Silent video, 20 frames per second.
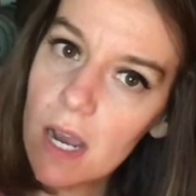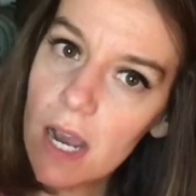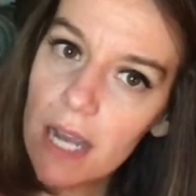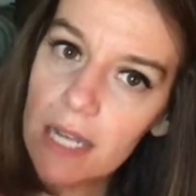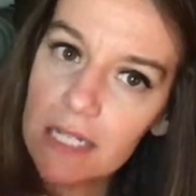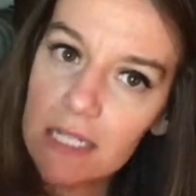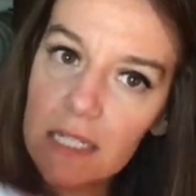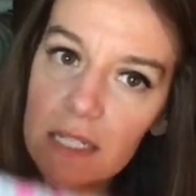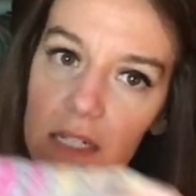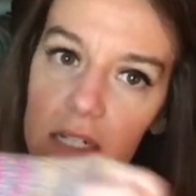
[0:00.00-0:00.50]
I
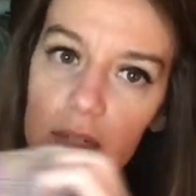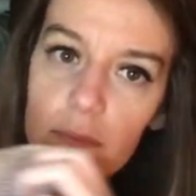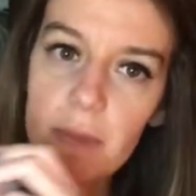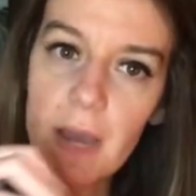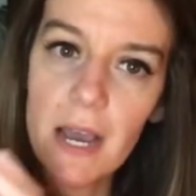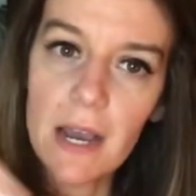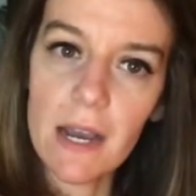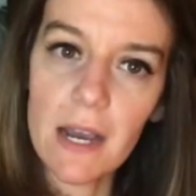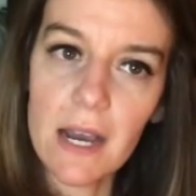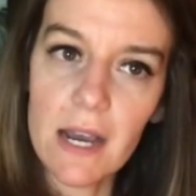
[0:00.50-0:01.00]
needed a
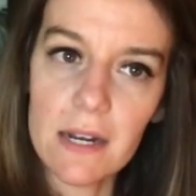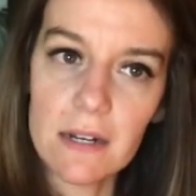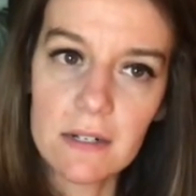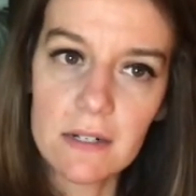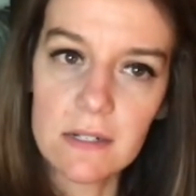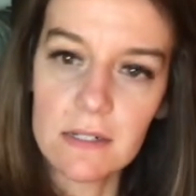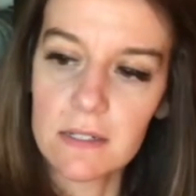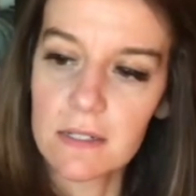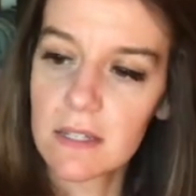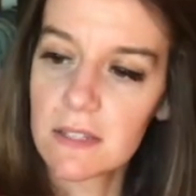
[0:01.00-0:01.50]

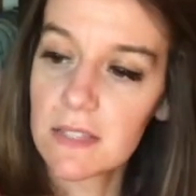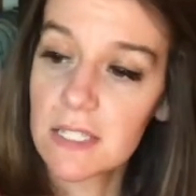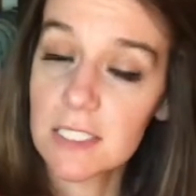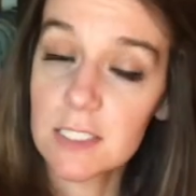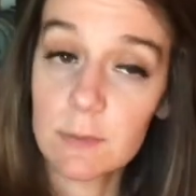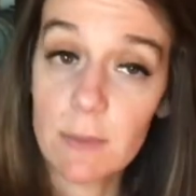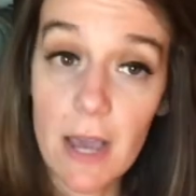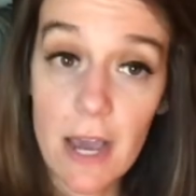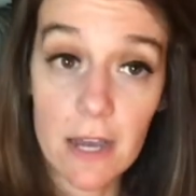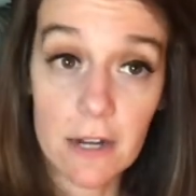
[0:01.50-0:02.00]
pattern.
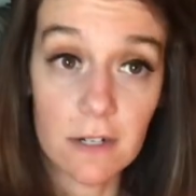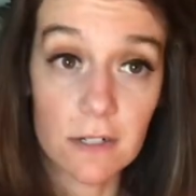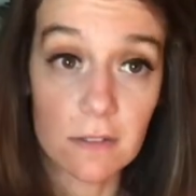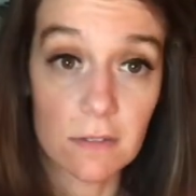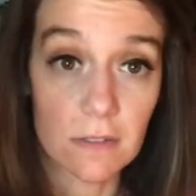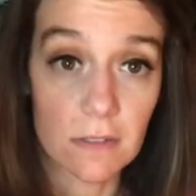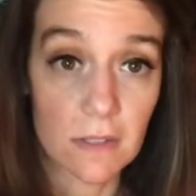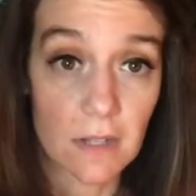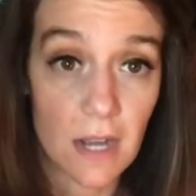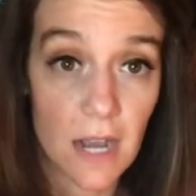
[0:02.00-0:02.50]
This
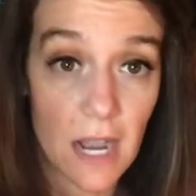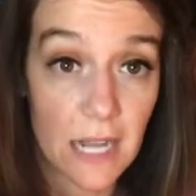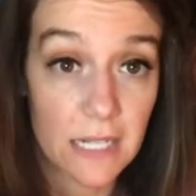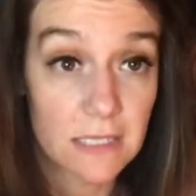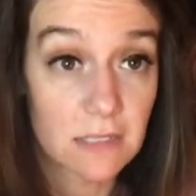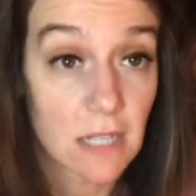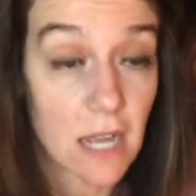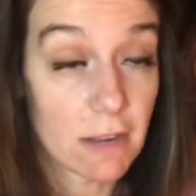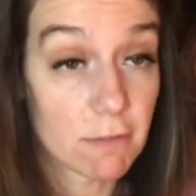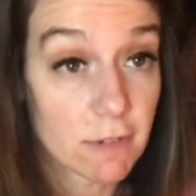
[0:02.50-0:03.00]
pattern, I
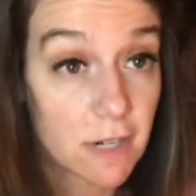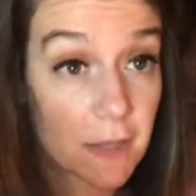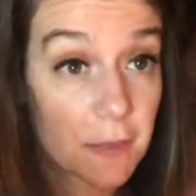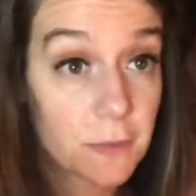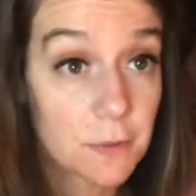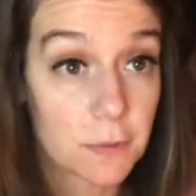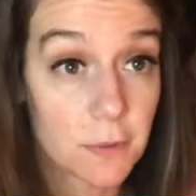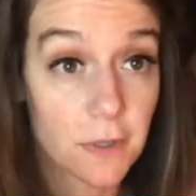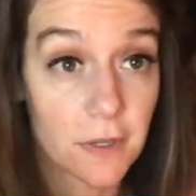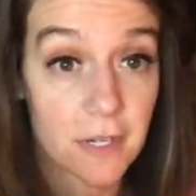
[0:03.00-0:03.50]
read
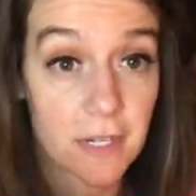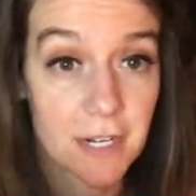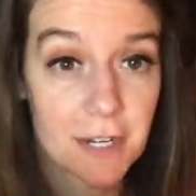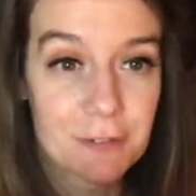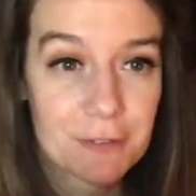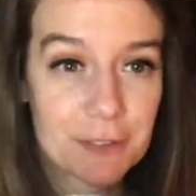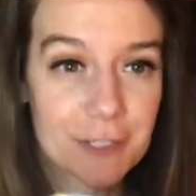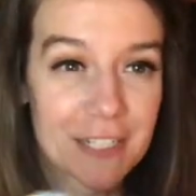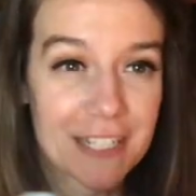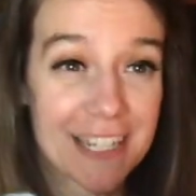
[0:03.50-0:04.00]
through it and I
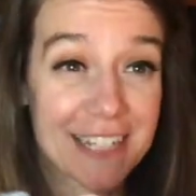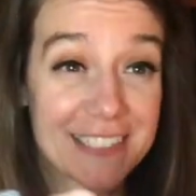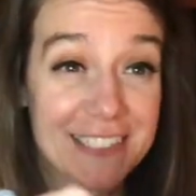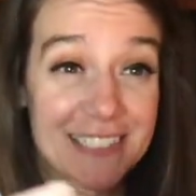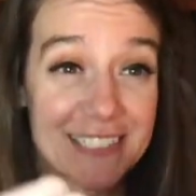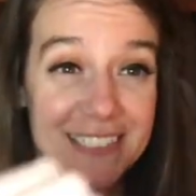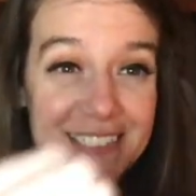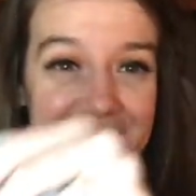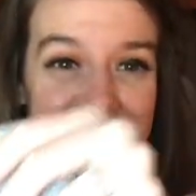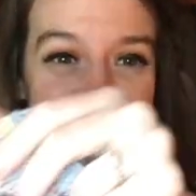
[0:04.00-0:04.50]

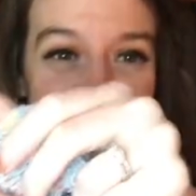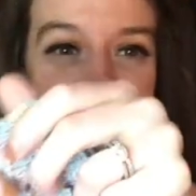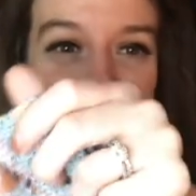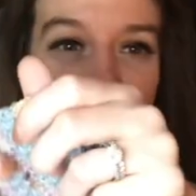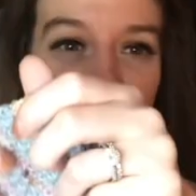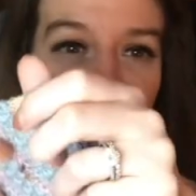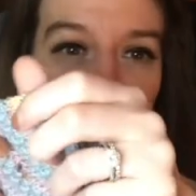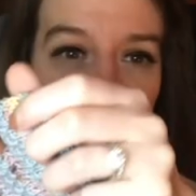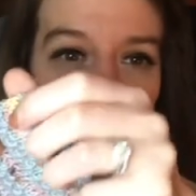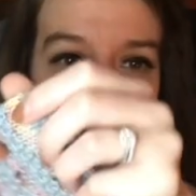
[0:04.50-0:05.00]
realized it's
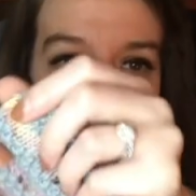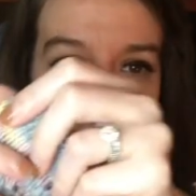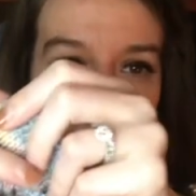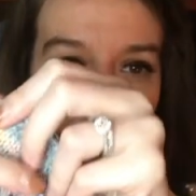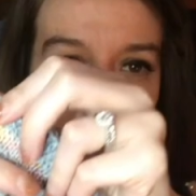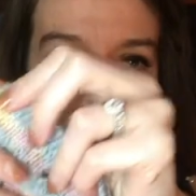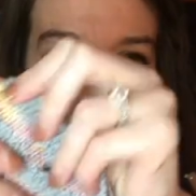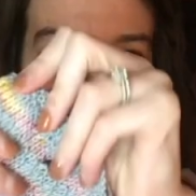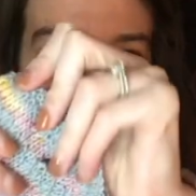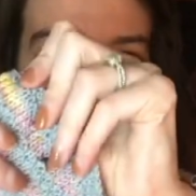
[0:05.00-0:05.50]
kind of
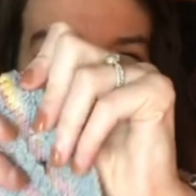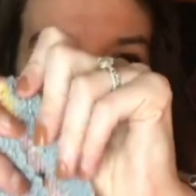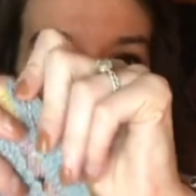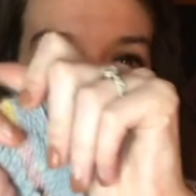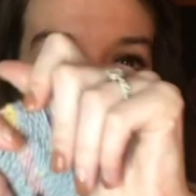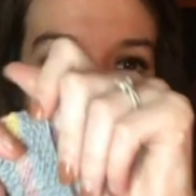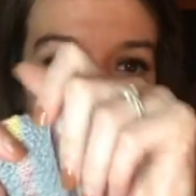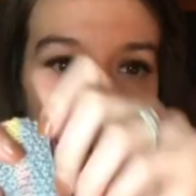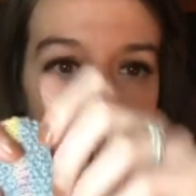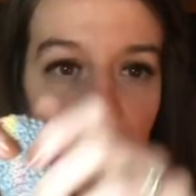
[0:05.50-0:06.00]
awesome.
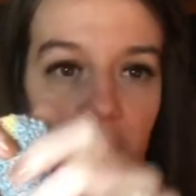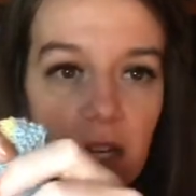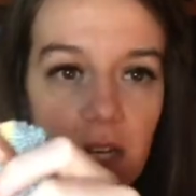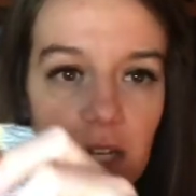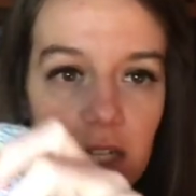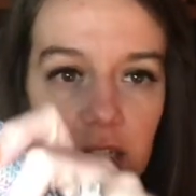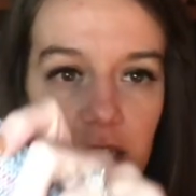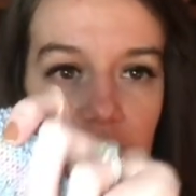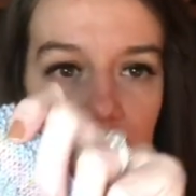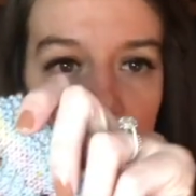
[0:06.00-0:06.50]

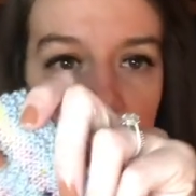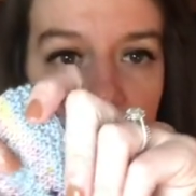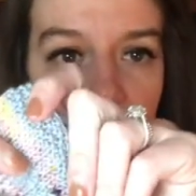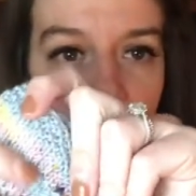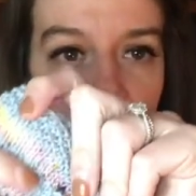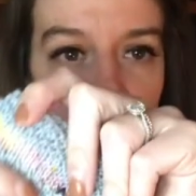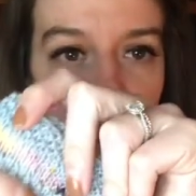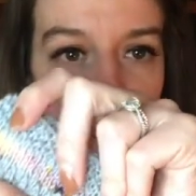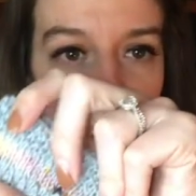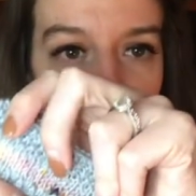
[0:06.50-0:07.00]
Each
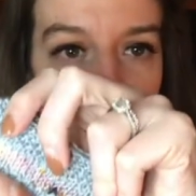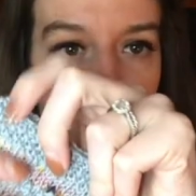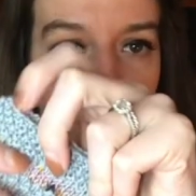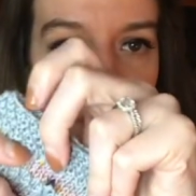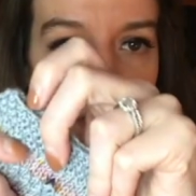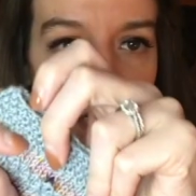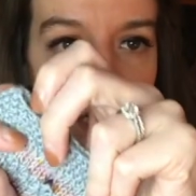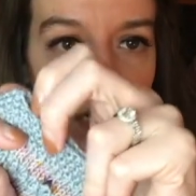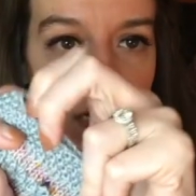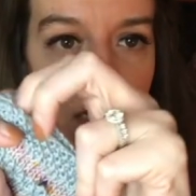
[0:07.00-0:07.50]
section
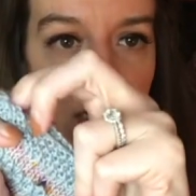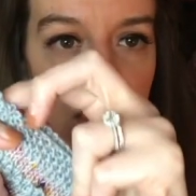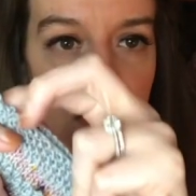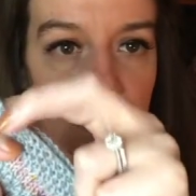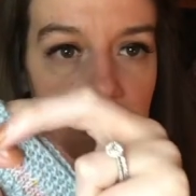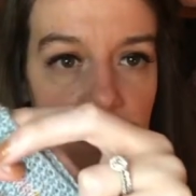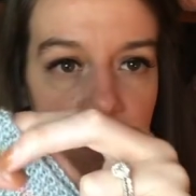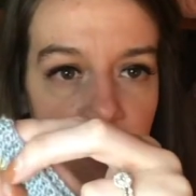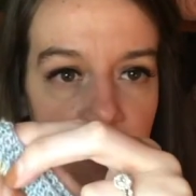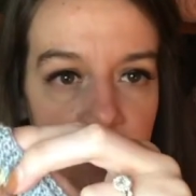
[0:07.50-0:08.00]

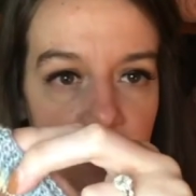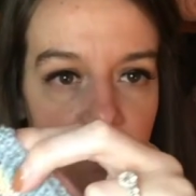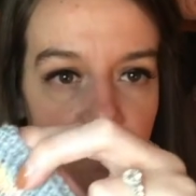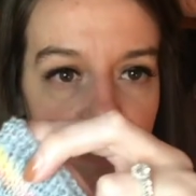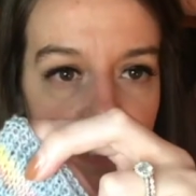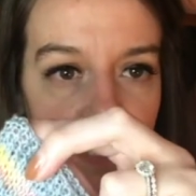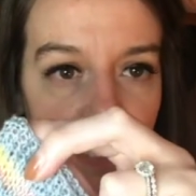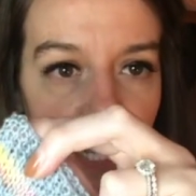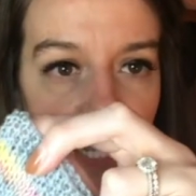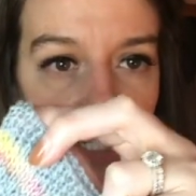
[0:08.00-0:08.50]
is a
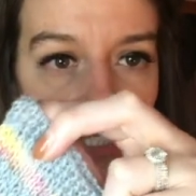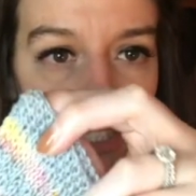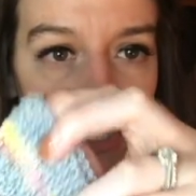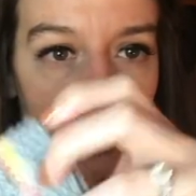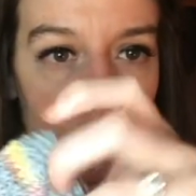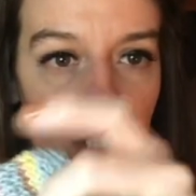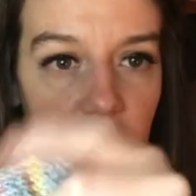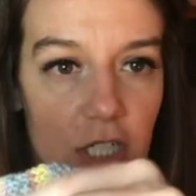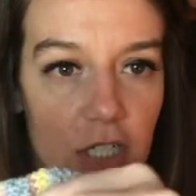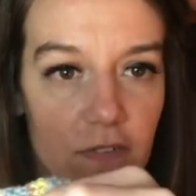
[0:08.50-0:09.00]
different
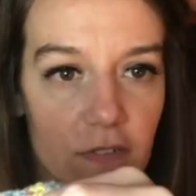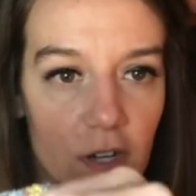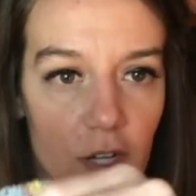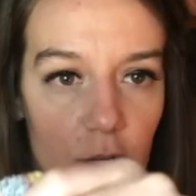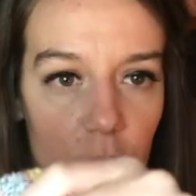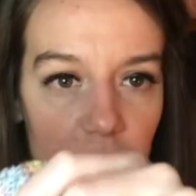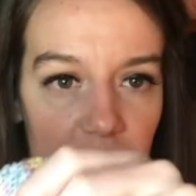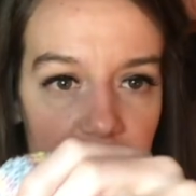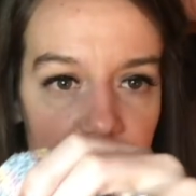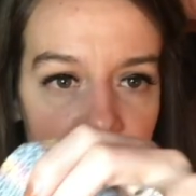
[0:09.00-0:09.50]
texture
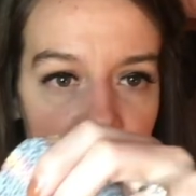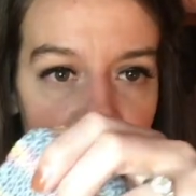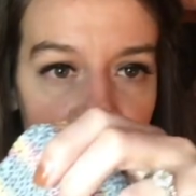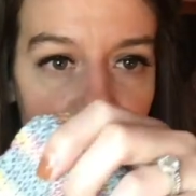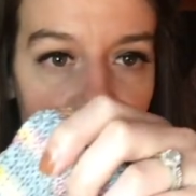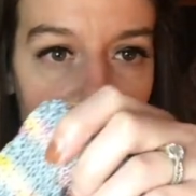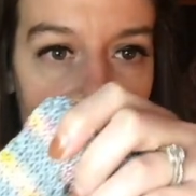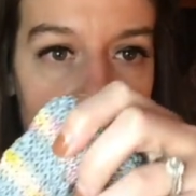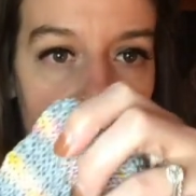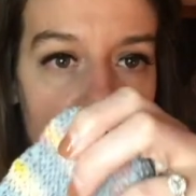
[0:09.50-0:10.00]
followed by a
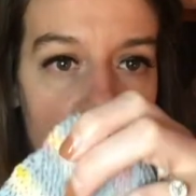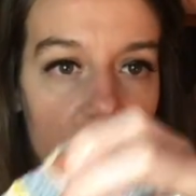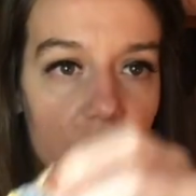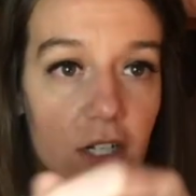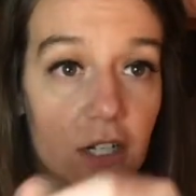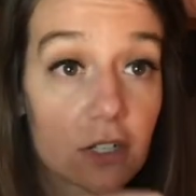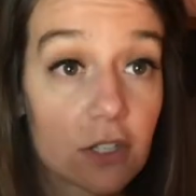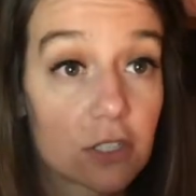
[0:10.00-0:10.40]
different color.